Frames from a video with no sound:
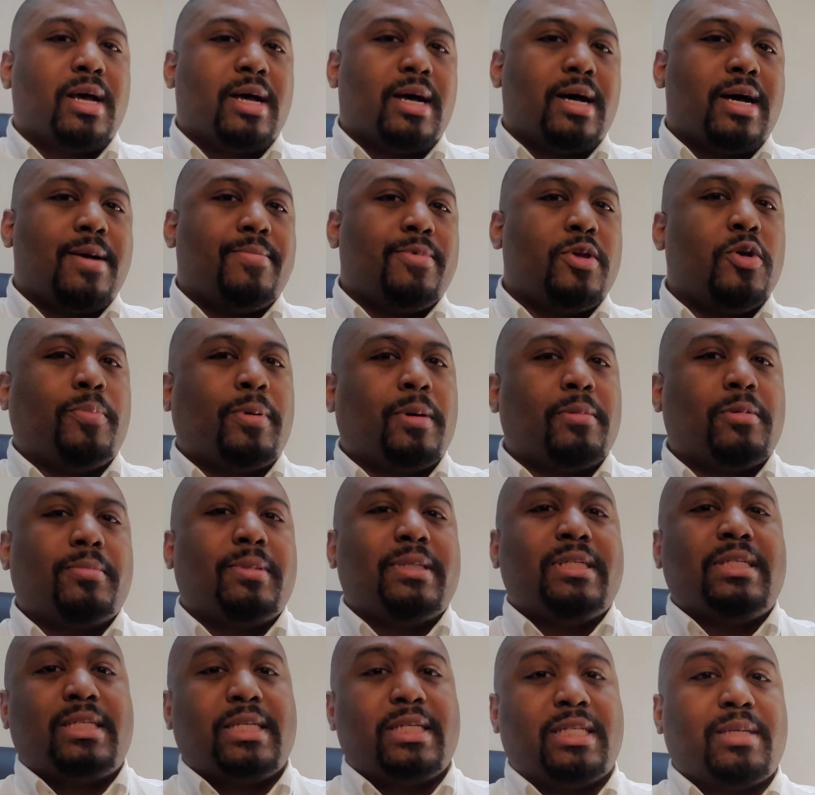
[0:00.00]
Uh, you'll probably
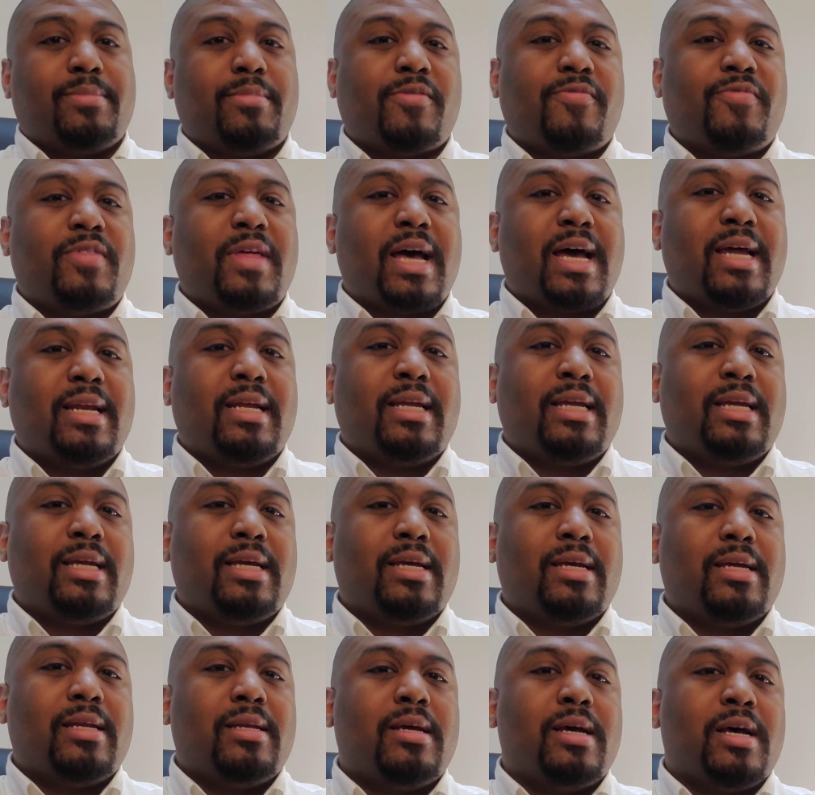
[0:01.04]
see some of that
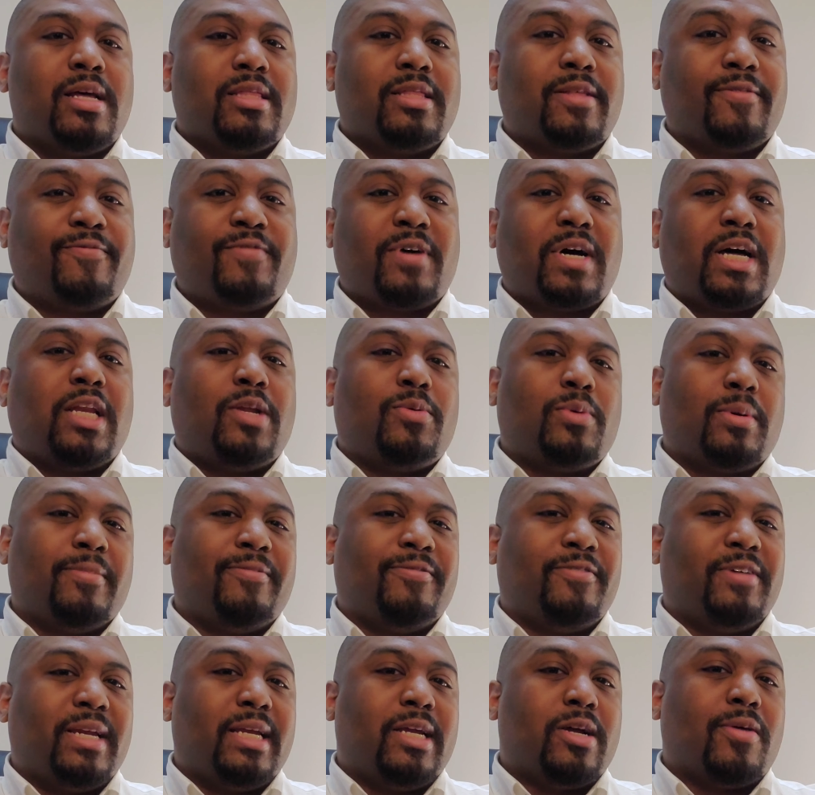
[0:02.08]
in the follow-up
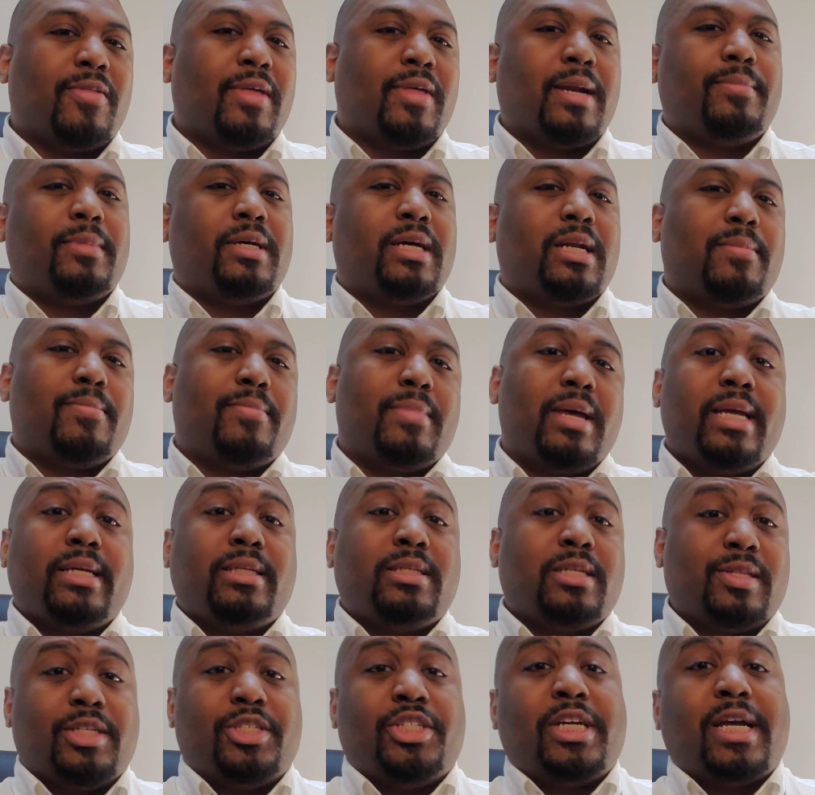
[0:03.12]
video that I'm going to make
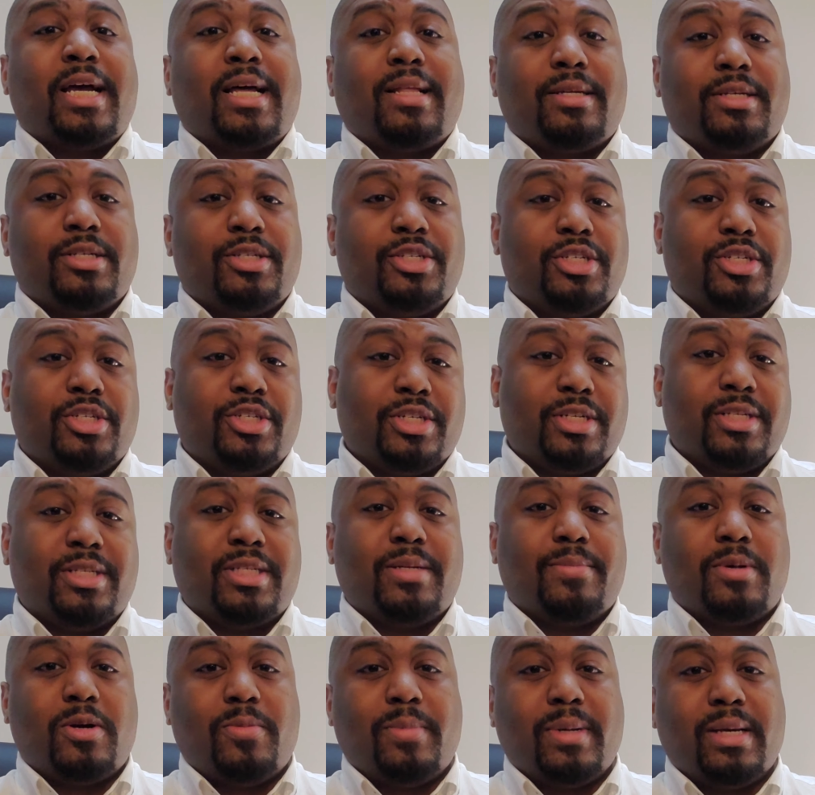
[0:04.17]
to the challenge in just a
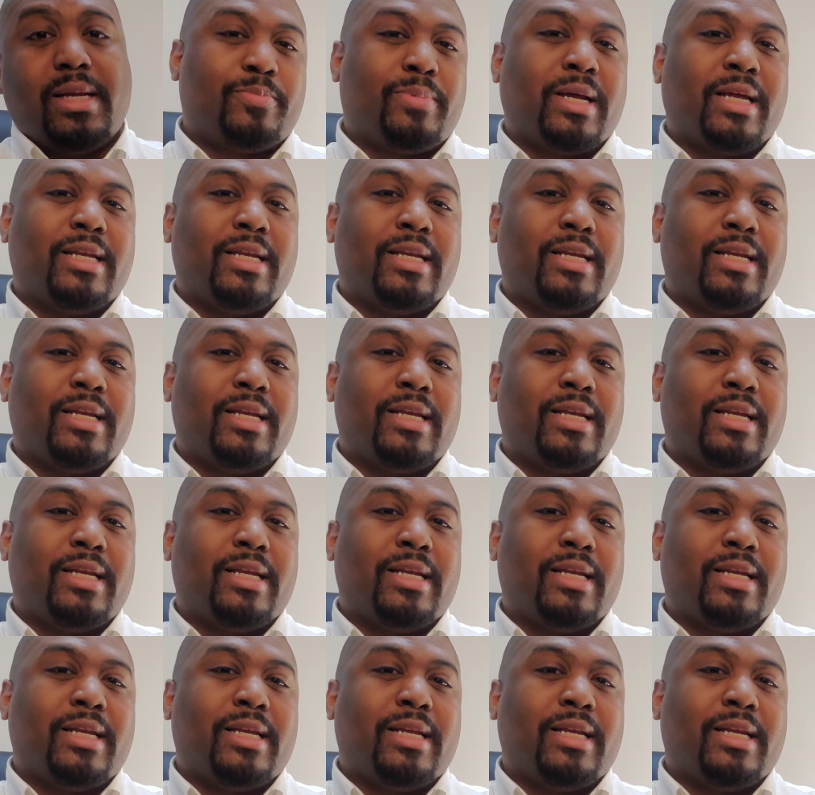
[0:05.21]
moment, but I